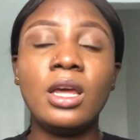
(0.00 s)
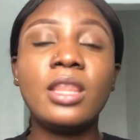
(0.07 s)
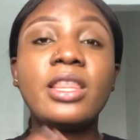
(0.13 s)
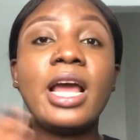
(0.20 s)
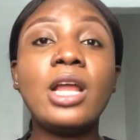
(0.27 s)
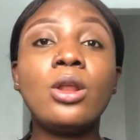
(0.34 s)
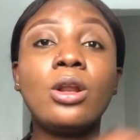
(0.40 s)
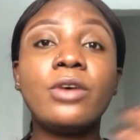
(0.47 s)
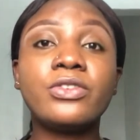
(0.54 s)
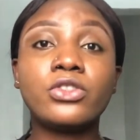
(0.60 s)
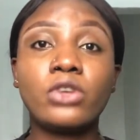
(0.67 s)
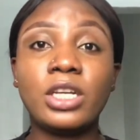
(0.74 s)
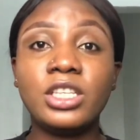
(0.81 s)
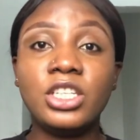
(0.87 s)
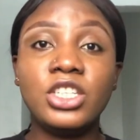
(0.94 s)
There are a lot of
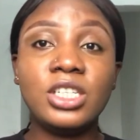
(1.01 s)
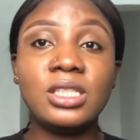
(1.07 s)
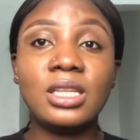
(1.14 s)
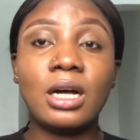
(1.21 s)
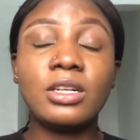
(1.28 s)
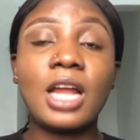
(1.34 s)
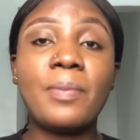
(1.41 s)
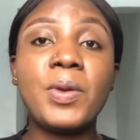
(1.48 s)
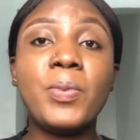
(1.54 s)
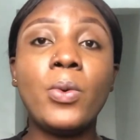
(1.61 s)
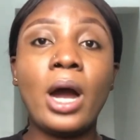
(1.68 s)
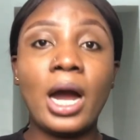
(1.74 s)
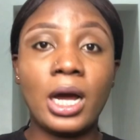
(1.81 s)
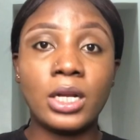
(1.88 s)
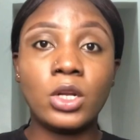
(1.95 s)
strategies now that people
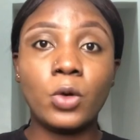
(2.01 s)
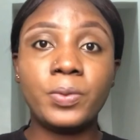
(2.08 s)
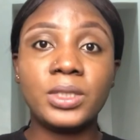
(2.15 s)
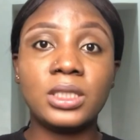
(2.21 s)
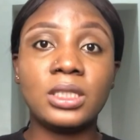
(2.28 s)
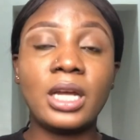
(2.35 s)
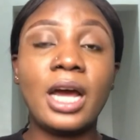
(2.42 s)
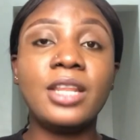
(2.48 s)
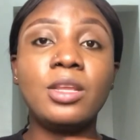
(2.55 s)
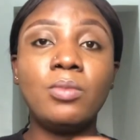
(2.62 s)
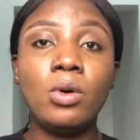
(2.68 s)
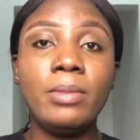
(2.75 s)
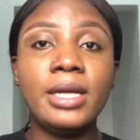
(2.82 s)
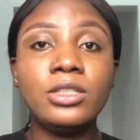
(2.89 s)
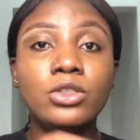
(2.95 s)
are adopting, and the
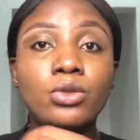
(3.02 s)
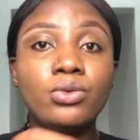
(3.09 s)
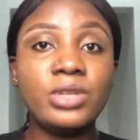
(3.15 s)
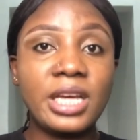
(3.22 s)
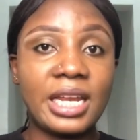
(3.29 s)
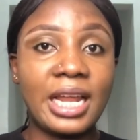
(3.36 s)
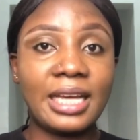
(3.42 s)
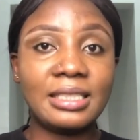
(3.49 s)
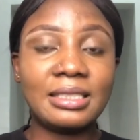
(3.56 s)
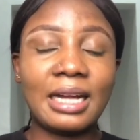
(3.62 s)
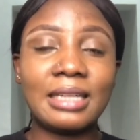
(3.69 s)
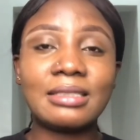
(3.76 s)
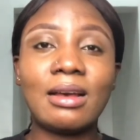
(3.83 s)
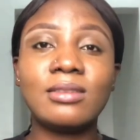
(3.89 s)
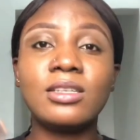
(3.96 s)
moment you realize
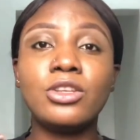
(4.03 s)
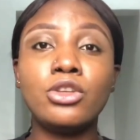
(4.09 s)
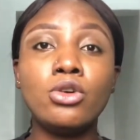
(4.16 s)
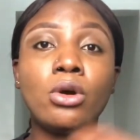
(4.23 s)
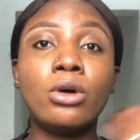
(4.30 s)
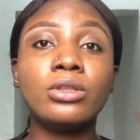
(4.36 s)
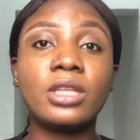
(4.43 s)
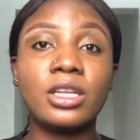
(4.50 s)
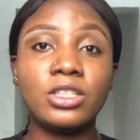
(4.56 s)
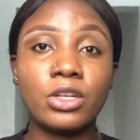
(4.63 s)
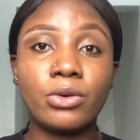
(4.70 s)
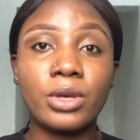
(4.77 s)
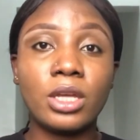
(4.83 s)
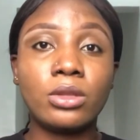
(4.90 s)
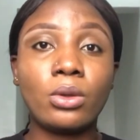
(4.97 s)
that as a new content
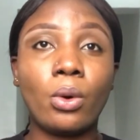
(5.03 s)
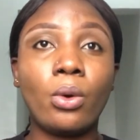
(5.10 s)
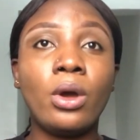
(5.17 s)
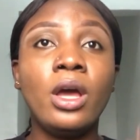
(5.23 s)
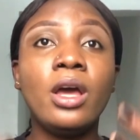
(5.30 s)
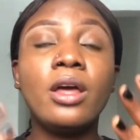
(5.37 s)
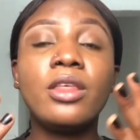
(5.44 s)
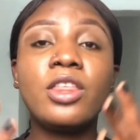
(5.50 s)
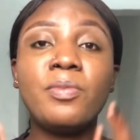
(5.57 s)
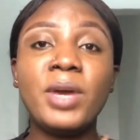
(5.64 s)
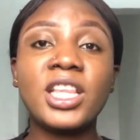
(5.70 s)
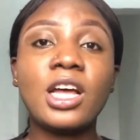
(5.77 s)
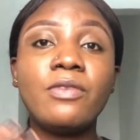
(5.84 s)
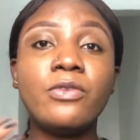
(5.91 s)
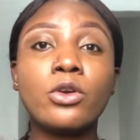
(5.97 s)
creator, the
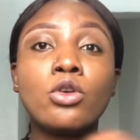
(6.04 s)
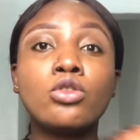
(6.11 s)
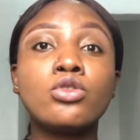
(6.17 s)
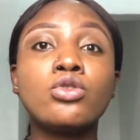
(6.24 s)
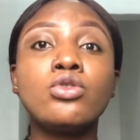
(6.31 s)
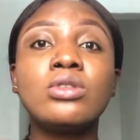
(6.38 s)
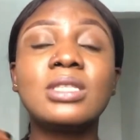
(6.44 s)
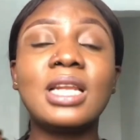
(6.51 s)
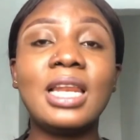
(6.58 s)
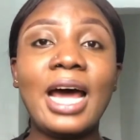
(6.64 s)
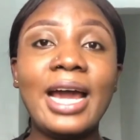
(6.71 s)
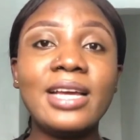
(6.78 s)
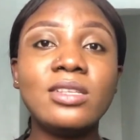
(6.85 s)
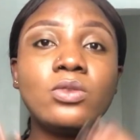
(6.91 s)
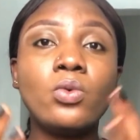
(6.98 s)
better for you to
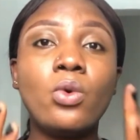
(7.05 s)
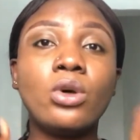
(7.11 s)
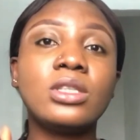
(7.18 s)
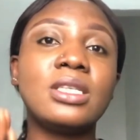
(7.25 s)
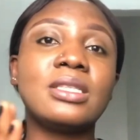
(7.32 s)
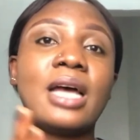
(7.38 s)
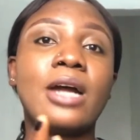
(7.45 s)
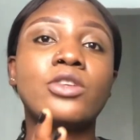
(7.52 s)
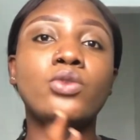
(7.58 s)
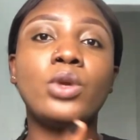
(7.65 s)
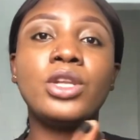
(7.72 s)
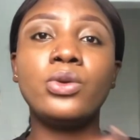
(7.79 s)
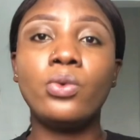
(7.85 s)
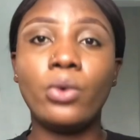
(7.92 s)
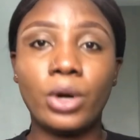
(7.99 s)
utilize what is
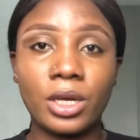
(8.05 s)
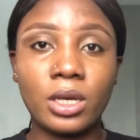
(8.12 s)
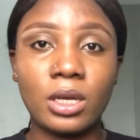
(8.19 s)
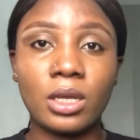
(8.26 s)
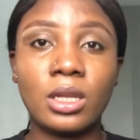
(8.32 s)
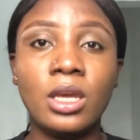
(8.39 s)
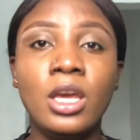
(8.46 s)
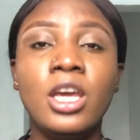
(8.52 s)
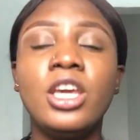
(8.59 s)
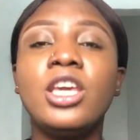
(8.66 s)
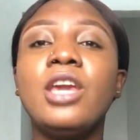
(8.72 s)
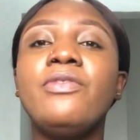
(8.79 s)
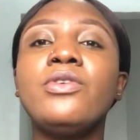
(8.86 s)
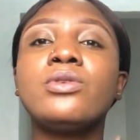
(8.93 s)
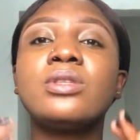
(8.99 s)
actually working.
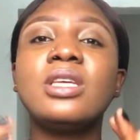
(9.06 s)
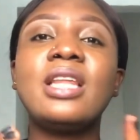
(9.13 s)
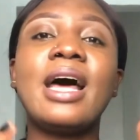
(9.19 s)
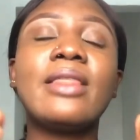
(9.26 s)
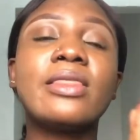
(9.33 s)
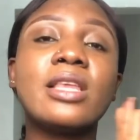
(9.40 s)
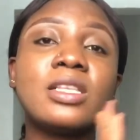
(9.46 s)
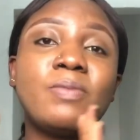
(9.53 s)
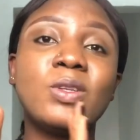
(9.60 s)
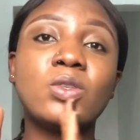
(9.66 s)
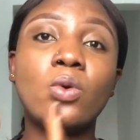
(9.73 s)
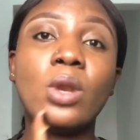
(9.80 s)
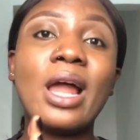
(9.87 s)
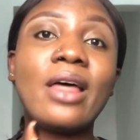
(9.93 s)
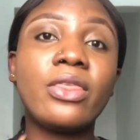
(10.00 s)
If you see that this
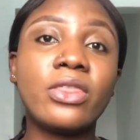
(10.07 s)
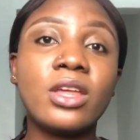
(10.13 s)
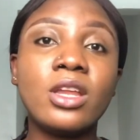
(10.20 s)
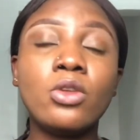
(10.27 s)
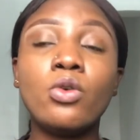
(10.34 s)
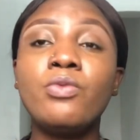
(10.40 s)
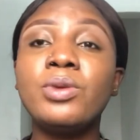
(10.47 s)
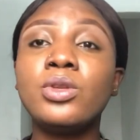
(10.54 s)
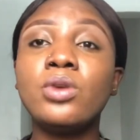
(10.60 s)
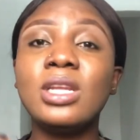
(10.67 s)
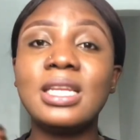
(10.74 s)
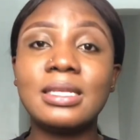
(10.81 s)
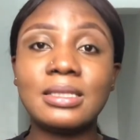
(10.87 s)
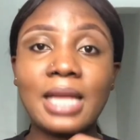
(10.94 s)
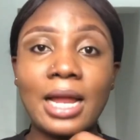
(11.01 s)
particular thing, you've been doing
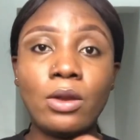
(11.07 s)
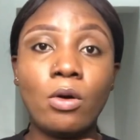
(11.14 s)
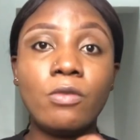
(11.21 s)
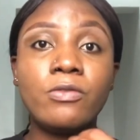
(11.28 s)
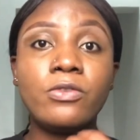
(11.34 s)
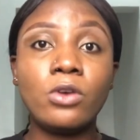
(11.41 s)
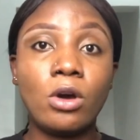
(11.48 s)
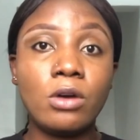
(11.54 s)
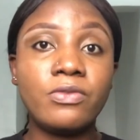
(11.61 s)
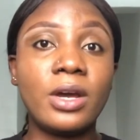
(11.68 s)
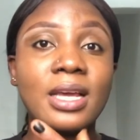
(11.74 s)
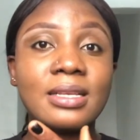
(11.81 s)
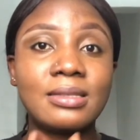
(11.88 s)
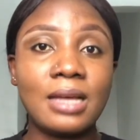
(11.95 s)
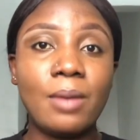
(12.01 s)
this style of vlog, for
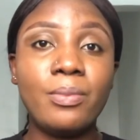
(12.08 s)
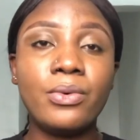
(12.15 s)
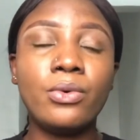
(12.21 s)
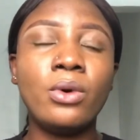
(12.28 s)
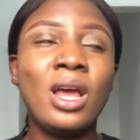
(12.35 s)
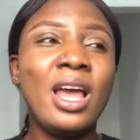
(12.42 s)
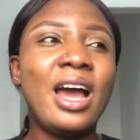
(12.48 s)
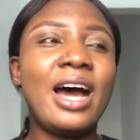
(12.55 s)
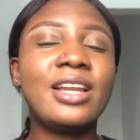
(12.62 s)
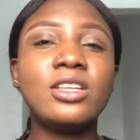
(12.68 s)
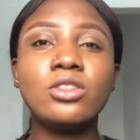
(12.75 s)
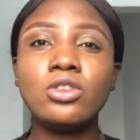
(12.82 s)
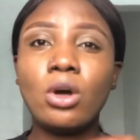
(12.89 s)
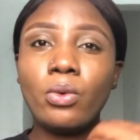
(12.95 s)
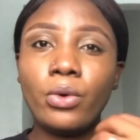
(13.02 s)
example, and
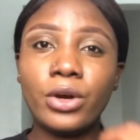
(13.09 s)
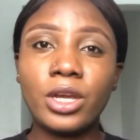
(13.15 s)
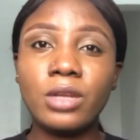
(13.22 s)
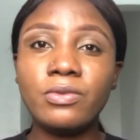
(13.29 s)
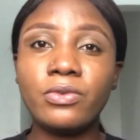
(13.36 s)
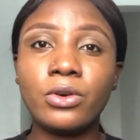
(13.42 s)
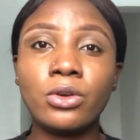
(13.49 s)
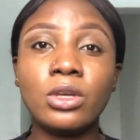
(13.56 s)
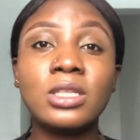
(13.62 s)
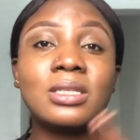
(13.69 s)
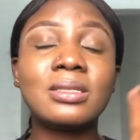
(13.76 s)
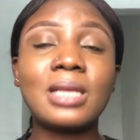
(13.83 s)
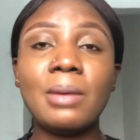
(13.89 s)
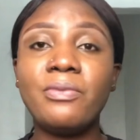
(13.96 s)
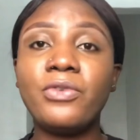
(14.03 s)
it's not working for you, it is
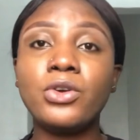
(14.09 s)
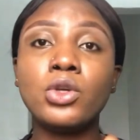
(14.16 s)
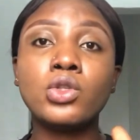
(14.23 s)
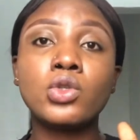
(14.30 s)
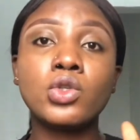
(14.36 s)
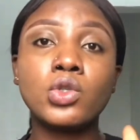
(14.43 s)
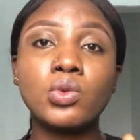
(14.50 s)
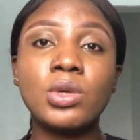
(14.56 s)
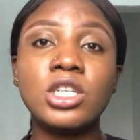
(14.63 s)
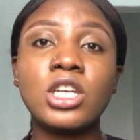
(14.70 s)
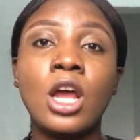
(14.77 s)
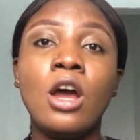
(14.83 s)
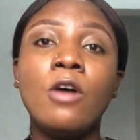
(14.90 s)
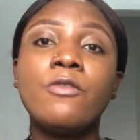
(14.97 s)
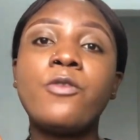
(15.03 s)
time for you to switch
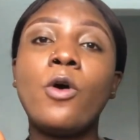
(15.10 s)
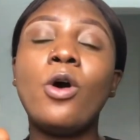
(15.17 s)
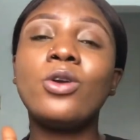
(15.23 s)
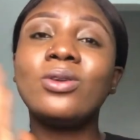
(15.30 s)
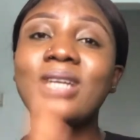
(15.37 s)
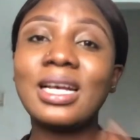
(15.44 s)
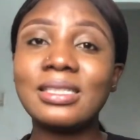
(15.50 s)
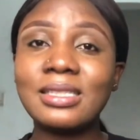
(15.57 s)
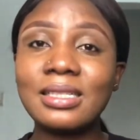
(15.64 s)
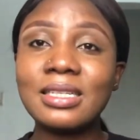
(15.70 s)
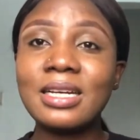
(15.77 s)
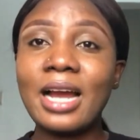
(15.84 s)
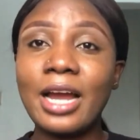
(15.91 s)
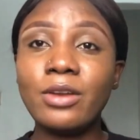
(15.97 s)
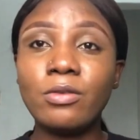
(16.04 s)
for another
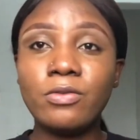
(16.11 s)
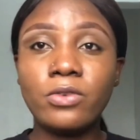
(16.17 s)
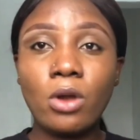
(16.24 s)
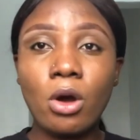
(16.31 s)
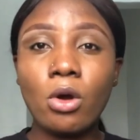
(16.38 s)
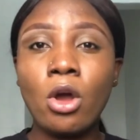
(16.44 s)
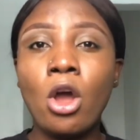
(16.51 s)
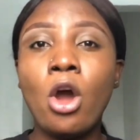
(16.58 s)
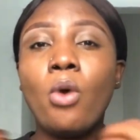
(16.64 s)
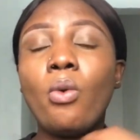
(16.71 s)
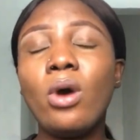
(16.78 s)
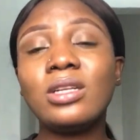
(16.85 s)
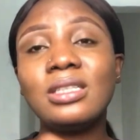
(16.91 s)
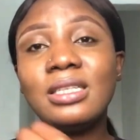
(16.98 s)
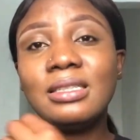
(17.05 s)
certain kind of vlog.
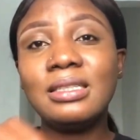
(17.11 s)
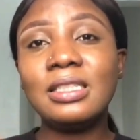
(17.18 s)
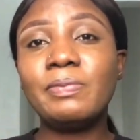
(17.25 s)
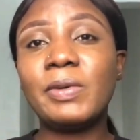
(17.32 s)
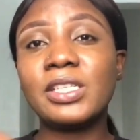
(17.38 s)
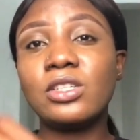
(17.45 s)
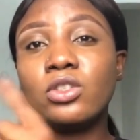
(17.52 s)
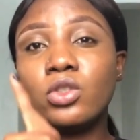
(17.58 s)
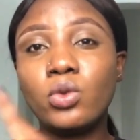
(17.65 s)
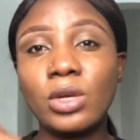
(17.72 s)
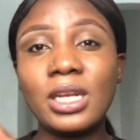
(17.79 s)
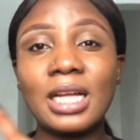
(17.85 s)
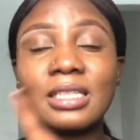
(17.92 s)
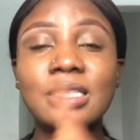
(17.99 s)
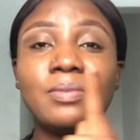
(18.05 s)
What is this person
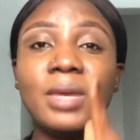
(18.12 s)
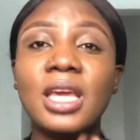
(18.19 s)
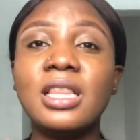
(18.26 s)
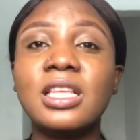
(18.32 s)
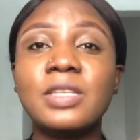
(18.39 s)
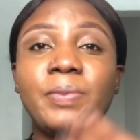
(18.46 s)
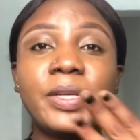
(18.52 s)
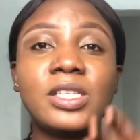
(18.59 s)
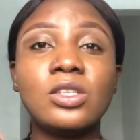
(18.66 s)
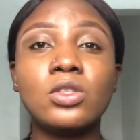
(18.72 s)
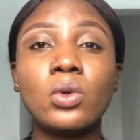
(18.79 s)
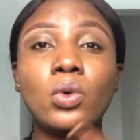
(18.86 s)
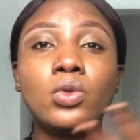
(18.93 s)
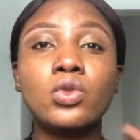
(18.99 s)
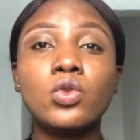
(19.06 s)
doing that is making this person's
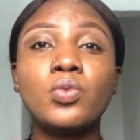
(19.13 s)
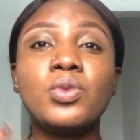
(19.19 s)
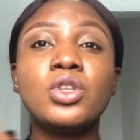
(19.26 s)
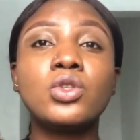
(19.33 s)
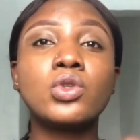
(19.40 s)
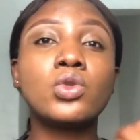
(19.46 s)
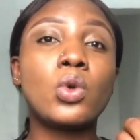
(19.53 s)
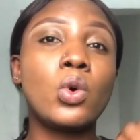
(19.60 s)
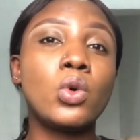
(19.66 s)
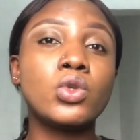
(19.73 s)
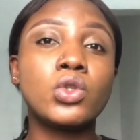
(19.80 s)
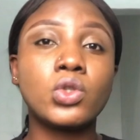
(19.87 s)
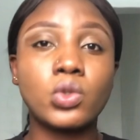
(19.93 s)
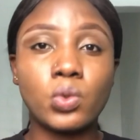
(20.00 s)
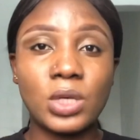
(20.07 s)
own to be so
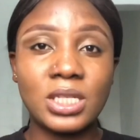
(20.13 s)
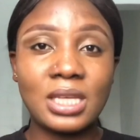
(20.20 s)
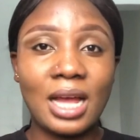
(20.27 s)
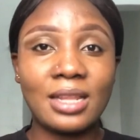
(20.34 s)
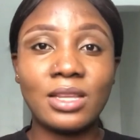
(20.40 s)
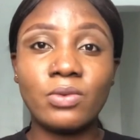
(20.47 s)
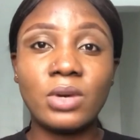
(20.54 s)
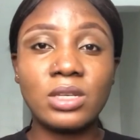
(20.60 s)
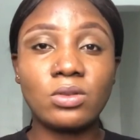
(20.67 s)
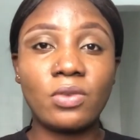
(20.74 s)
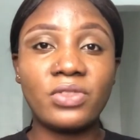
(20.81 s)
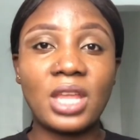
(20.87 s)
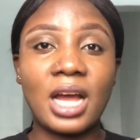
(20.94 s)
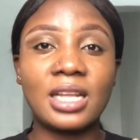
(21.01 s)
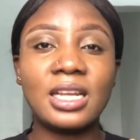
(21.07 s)
sweet and the rest
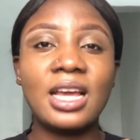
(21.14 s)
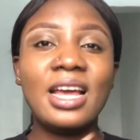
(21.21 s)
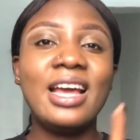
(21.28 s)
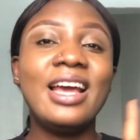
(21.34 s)
of that?